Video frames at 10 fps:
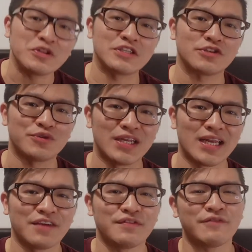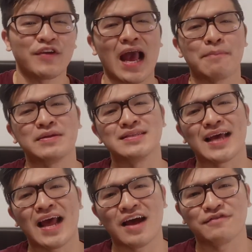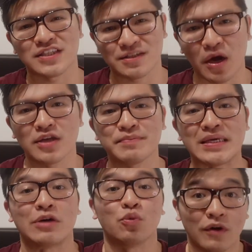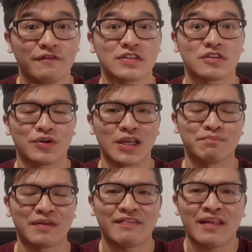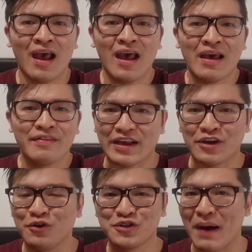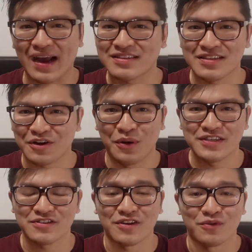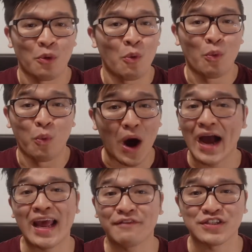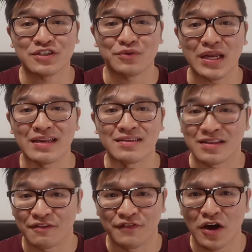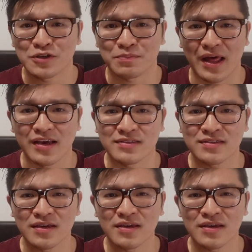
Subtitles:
the screen even if you happen to have a smart speaker with a screen, but then that goes back to the question, why have a screen in the first place?